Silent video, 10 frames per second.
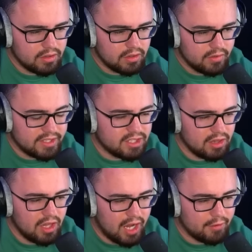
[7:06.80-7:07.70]
That's a
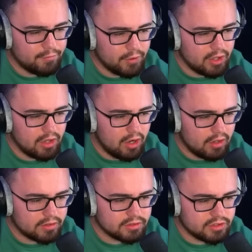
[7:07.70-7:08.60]
lot of foot
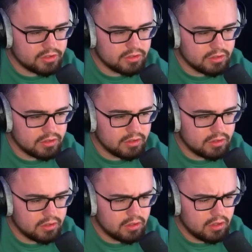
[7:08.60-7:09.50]
longs.
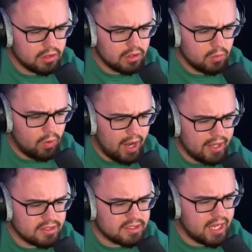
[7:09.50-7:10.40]
Why
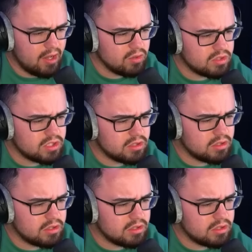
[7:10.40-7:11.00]
is Tails...